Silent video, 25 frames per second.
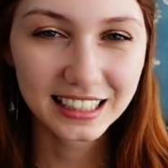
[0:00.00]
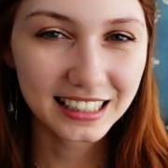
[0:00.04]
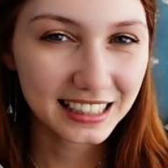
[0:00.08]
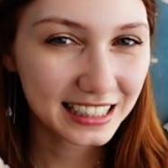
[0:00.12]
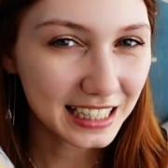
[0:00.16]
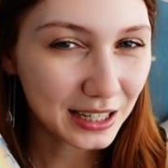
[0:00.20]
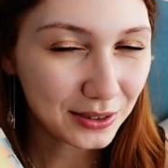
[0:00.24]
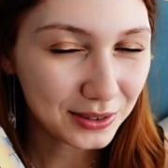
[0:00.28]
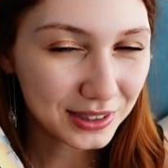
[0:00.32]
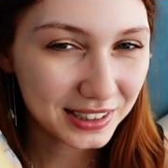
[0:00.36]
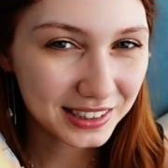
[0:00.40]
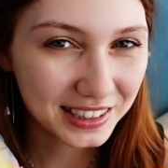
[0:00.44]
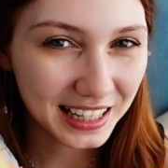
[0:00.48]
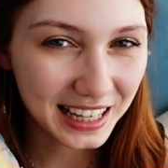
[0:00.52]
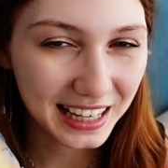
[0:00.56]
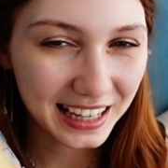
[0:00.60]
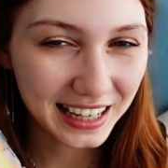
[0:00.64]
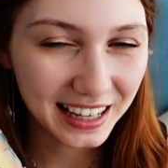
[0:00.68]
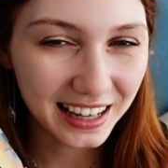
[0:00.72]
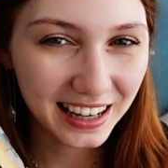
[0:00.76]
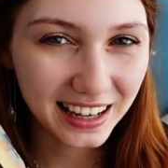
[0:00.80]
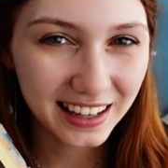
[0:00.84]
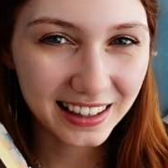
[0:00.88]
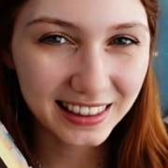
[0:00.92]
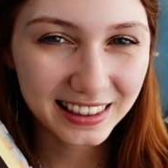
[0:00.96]
can now
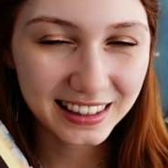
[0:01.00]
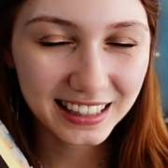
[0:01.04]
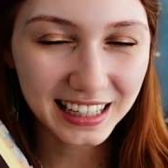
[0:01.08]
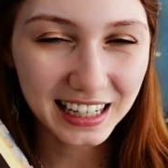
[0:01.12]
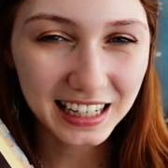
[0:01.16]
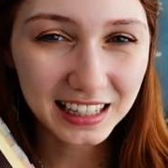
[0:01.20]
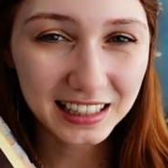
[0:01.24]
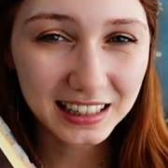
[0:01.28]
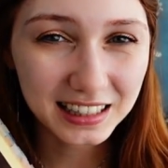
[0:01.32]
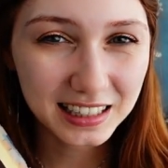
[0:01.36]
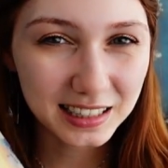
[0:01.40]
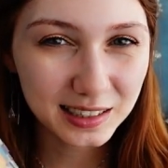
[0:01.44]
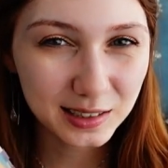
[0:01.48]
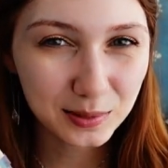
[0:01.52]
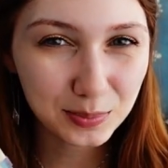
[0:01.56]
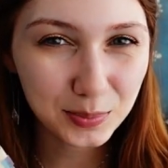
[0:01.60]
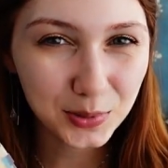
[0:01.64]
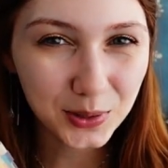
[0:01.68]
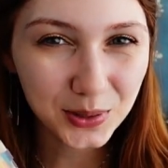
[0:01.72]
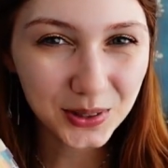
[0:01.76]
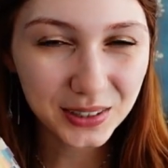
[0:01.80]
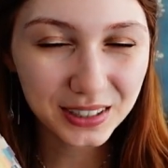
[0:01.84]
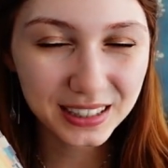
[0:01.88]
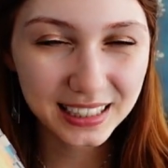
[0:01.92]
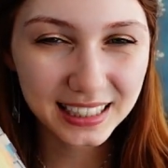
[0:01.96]
say that this
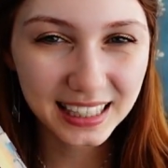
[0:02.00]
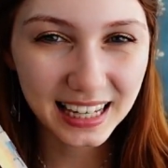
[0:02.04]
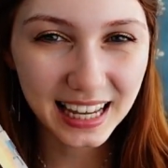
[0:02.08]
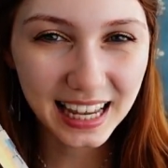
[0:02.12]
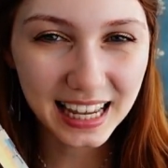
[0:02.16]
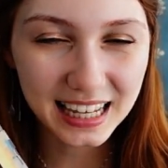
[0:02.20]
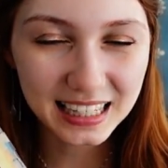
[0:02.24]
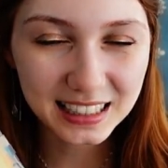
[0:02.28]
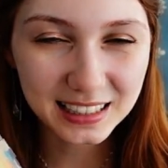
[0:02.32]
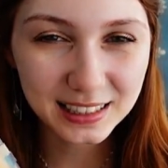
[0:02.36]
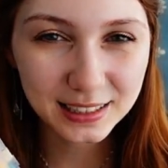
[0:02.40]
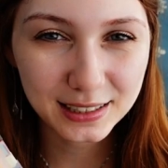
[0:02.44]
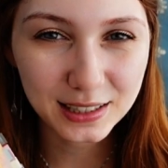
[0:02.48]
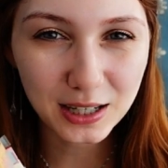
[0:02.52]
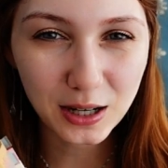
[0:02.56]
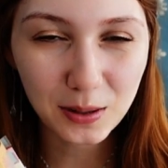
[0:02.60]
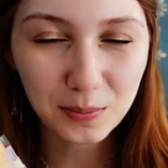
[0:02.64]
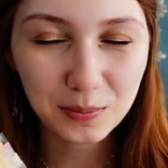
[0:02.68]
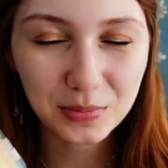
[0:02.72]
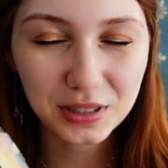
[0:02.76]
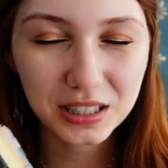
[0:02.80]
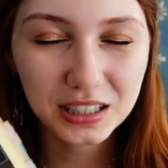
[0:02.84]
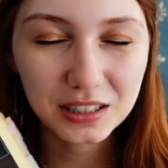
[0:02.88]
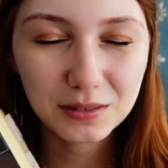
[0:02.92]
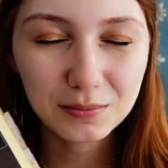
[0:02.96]
book ended up
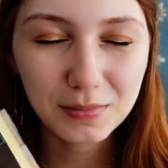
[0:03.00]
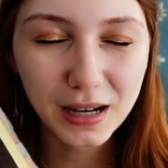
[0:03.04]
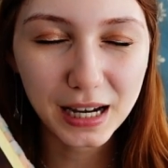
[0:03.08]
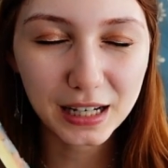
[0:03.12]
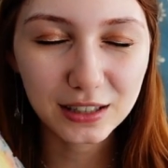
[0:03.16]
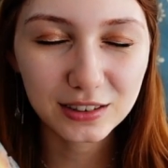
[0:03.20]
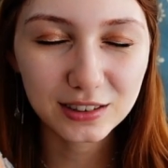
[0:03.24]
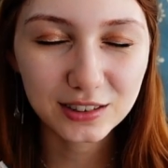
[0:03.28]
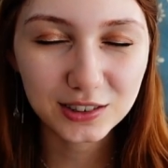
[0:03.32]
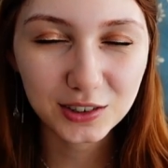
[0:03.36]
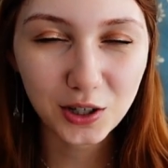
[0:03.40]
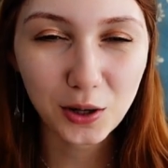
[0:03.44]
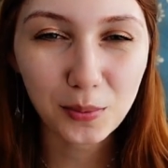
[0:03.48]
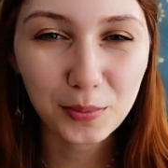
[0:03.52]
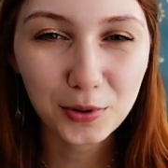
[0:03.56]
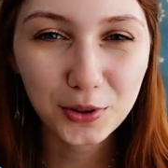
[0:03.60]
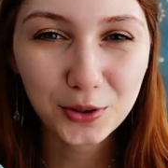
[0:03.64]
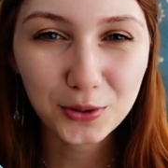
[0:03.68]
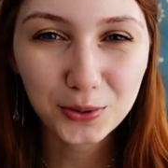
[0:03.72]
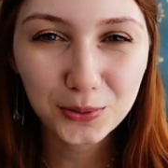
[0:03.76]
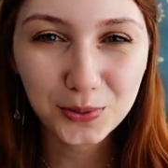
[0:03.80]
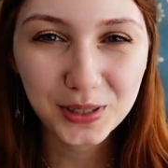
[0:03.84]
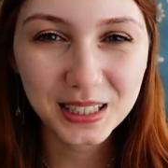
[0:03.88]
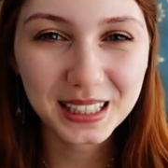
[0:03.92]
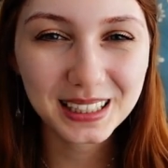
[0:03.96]
in my top
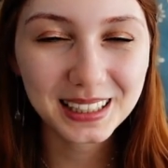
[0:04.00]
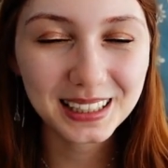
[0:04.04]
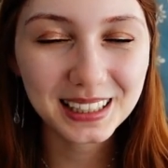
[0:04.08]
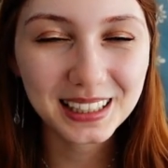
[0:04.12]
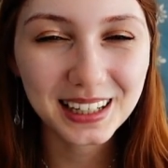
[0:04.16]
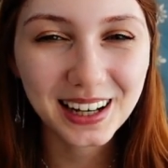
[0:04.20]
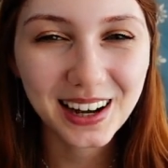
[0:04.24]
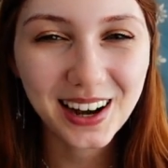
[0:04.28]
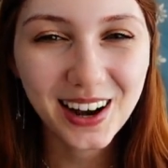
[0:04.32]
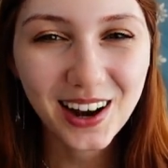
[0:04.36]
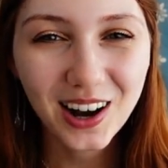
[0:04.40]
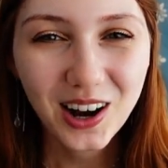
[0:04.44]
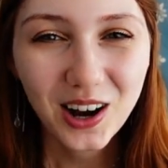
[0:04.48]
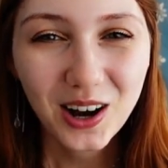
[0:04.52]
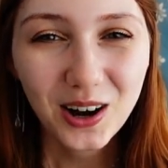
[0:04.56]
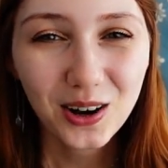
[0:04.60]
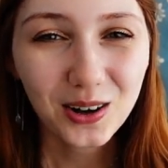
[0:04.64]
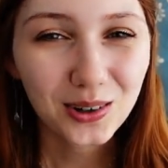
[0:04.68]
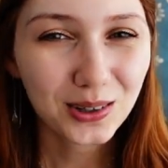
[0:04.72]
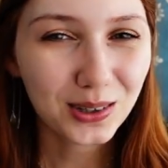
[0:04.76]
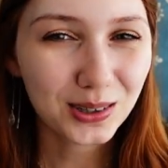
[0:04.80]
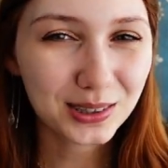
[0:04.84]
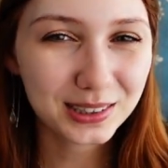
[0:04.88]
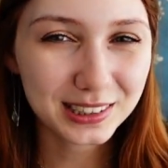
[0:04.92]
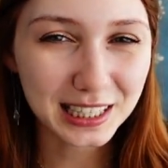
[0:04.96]
3
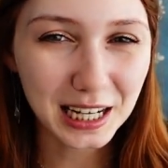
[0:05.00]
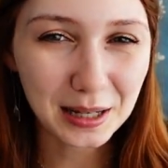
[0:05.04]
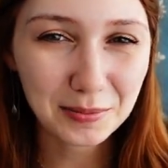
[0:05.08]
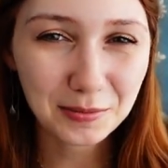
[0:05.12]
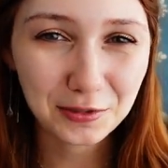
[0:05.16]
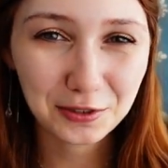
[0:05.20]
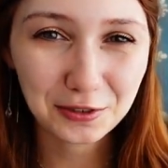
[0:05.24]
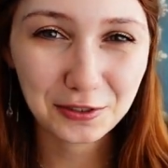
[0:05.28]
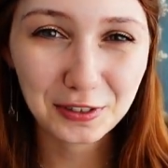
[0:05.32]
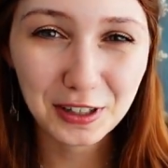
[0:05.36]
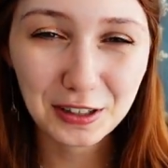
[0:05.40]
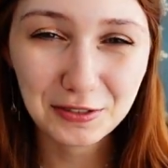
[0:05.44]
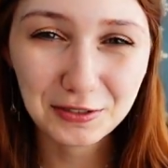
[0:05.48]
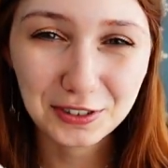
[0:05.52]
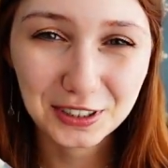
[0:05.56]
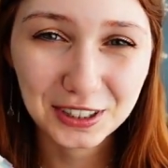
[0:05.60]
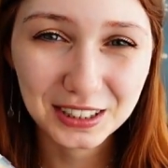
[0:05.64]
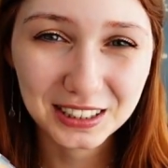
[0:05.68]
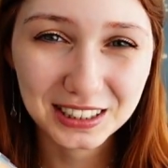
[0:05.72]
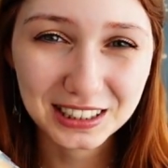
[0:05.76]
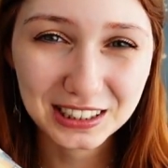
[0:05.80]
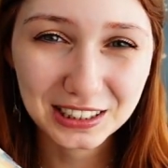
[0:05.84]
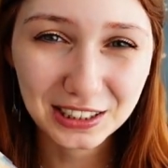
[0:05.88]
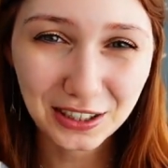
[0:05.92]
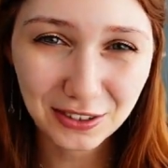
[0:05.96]
all-time
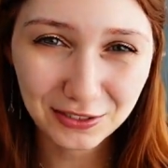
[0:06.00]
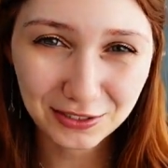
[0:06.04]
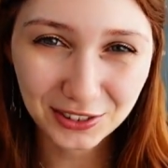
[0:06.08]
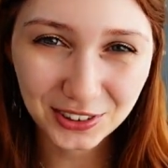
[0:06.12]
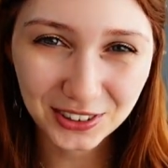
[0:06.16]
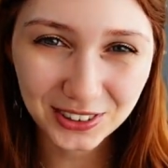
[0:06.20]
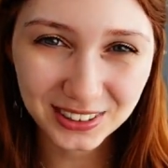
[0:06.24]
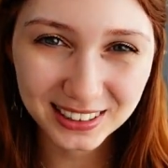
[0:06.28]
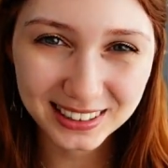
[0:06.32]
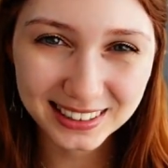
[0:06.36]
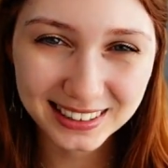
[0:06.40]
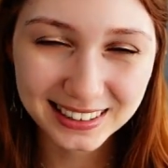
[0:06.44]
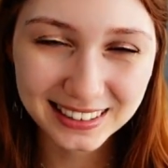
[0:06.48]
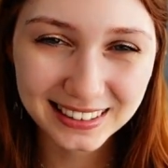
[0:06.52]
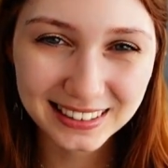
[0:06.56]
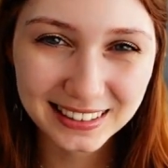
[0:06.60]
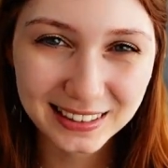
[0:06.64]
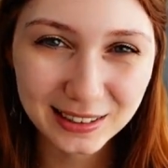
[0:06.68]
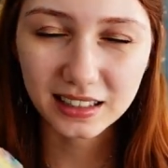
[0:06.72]
favorite novels.